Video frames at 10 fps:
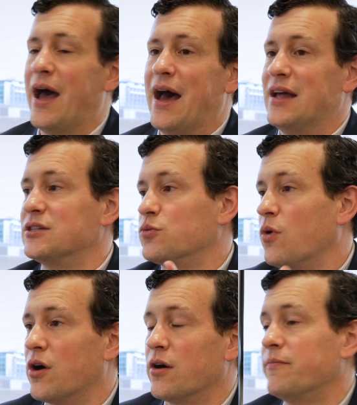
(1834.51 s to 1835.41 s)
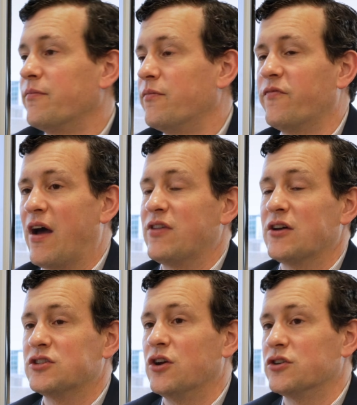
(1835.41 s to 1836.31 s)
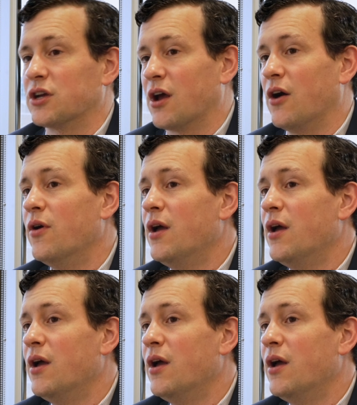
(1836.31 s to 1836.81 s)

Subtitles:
as were 5,000 years ago.